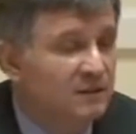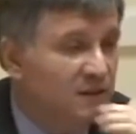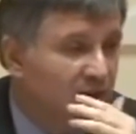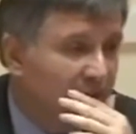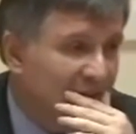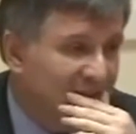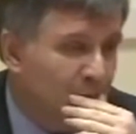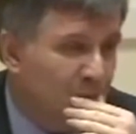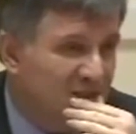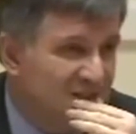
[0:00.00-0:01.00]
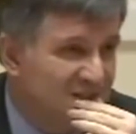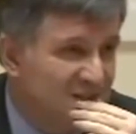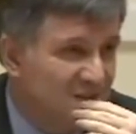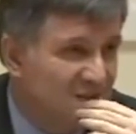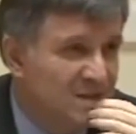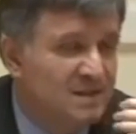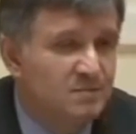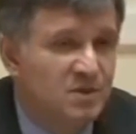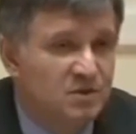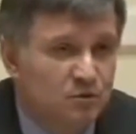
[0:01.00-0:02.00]
They had firearms that were
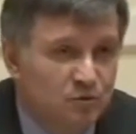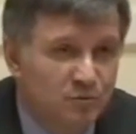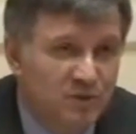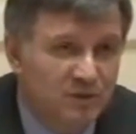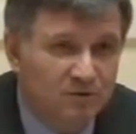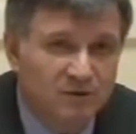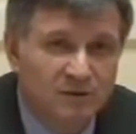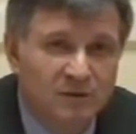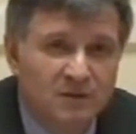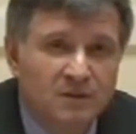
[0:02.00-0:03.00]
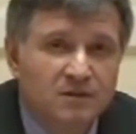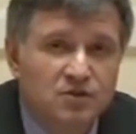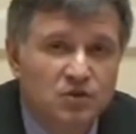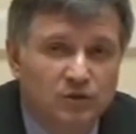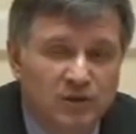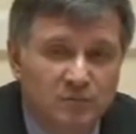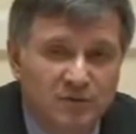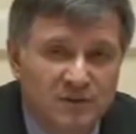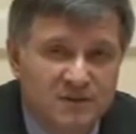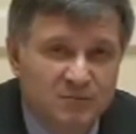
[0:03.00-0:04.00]
issued to them. The details of that
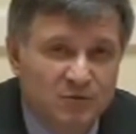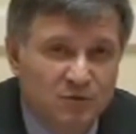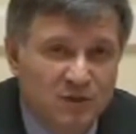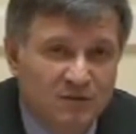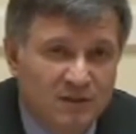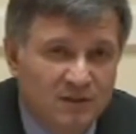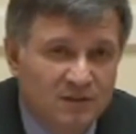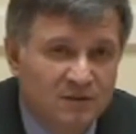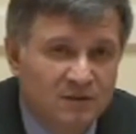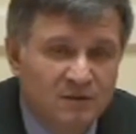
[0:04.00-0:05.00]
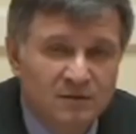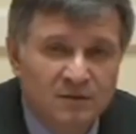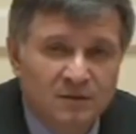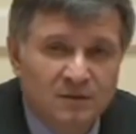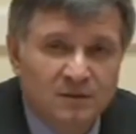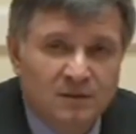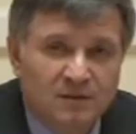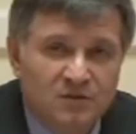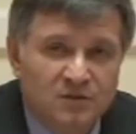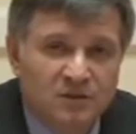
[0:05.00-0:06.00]
order are under investigation,
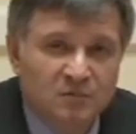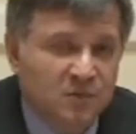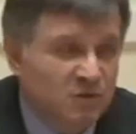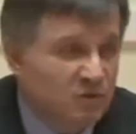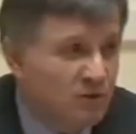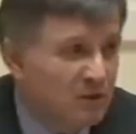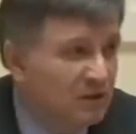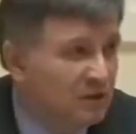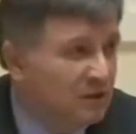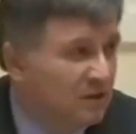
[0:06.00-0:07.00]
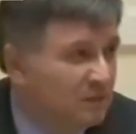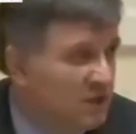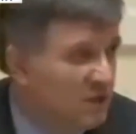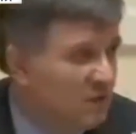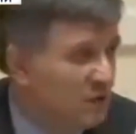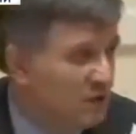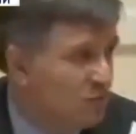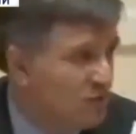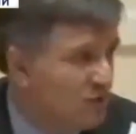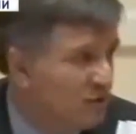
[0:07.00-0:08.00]
and it's a matter of separate
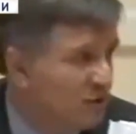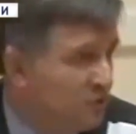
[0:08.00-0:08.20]
conversation.